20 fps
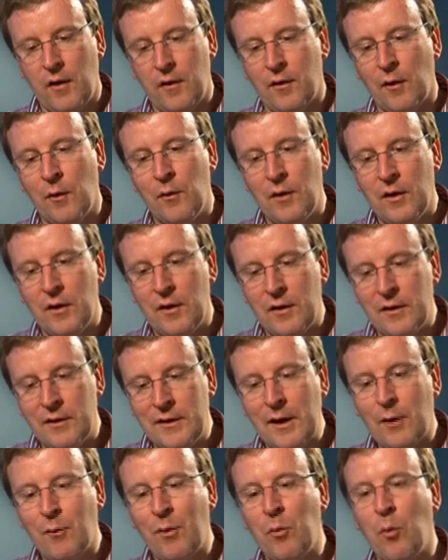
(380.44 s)
So the
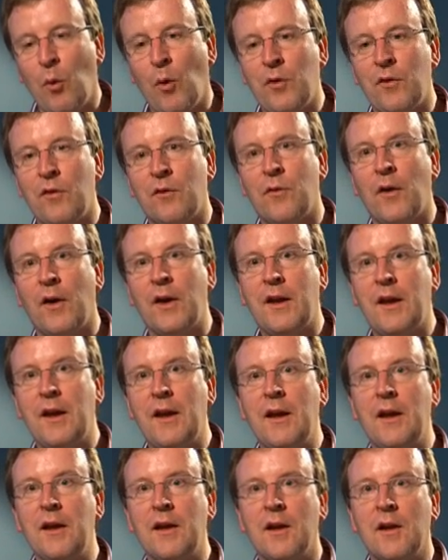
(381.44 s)
liquid water is very
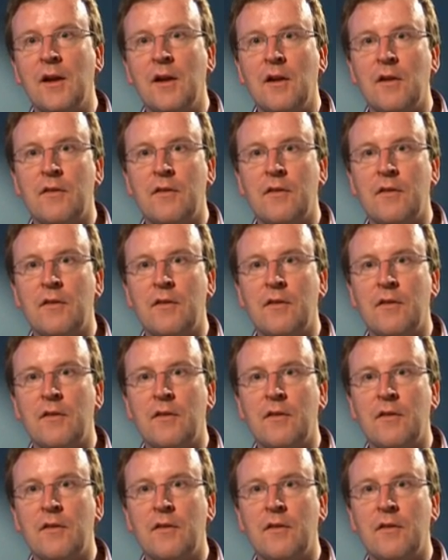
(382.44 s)
key.